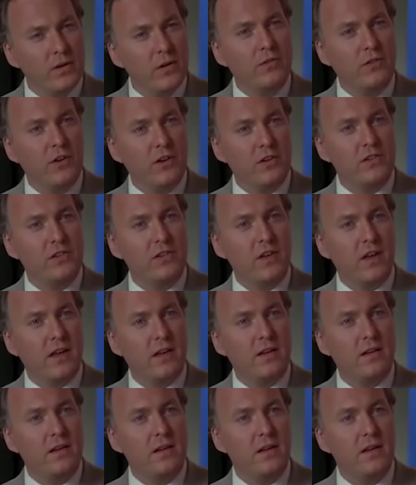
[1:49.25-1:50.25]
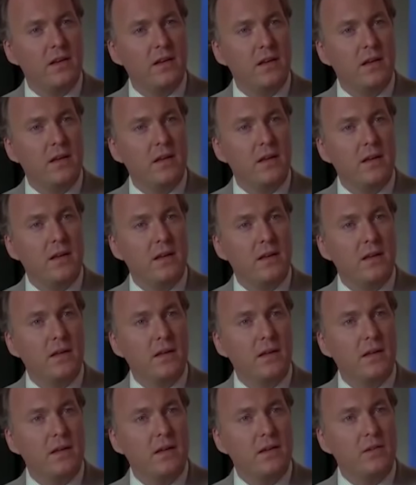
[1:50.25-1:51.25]
What you just said
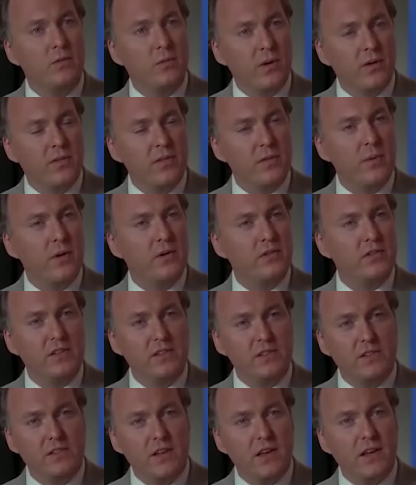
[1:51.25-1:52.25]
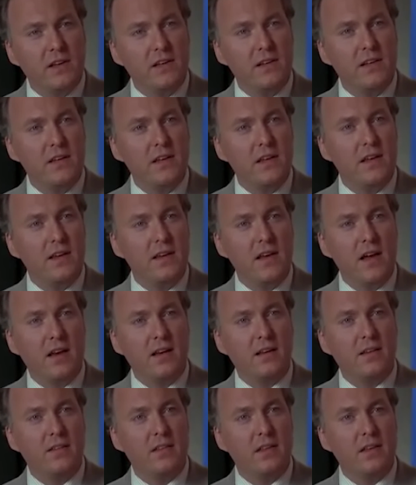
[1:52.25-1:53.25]
is one of the most insanely
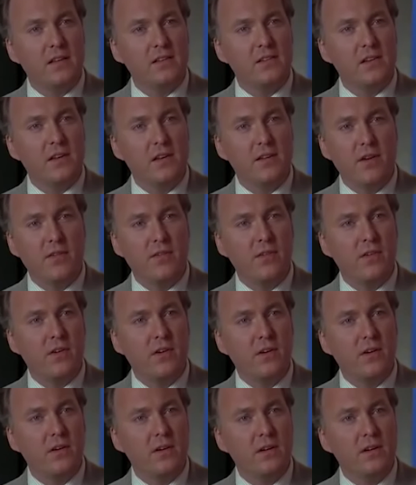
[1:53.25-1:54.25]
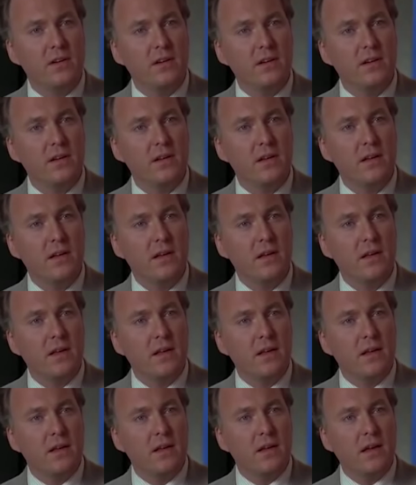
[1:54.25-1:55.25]
idiotic things I have ever heard.
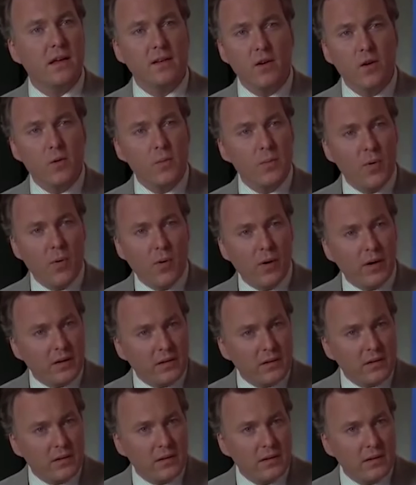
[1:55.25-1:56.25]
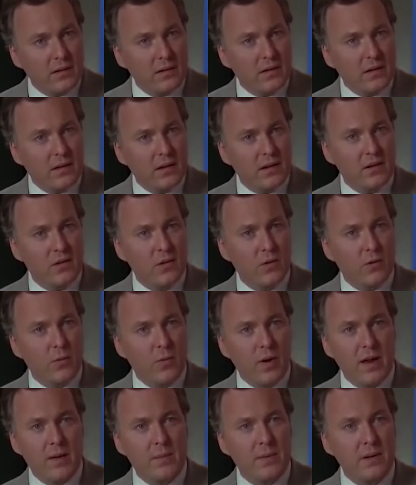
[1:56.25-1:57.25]
At no point in your
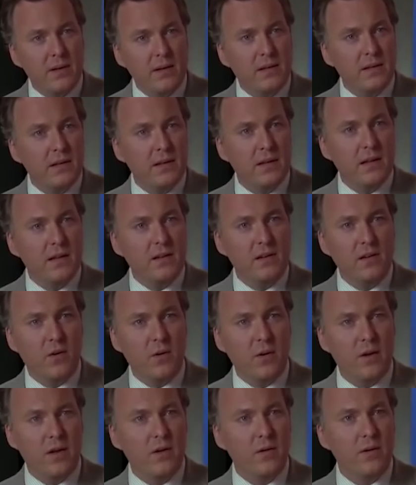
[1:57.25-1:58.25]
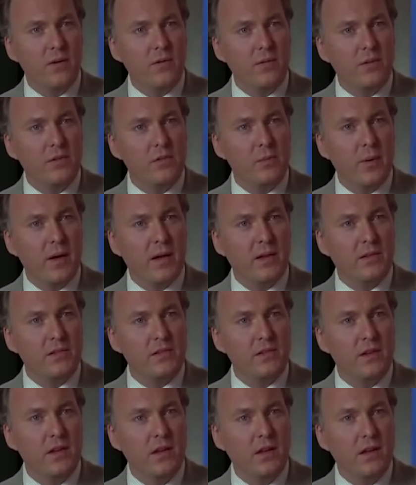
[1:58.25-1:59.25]
rambling, incoherent
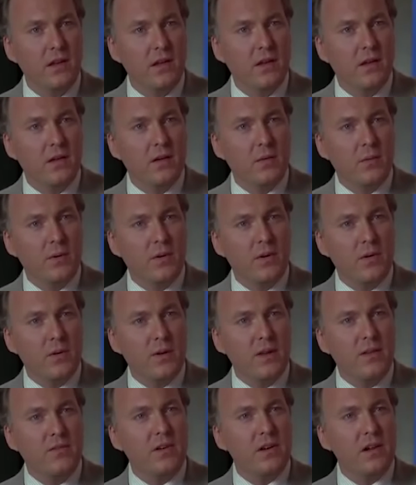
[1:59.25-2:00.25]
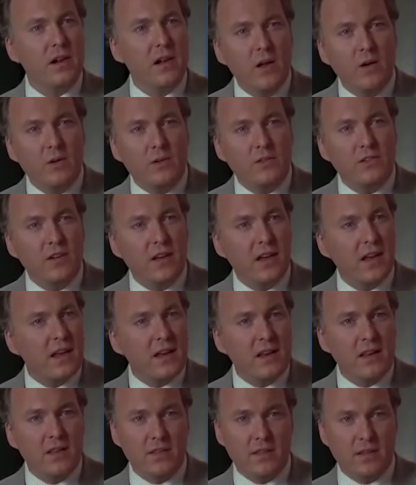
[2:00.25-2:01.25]
response, were you even close to
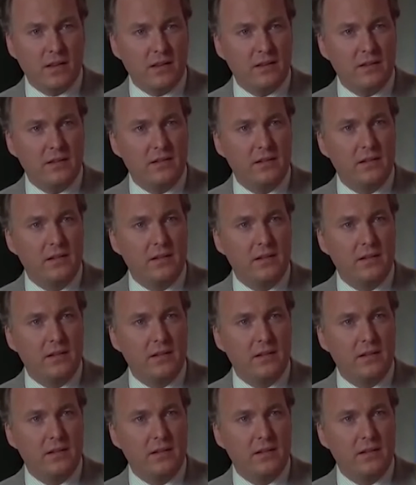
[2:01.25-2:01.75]
anything?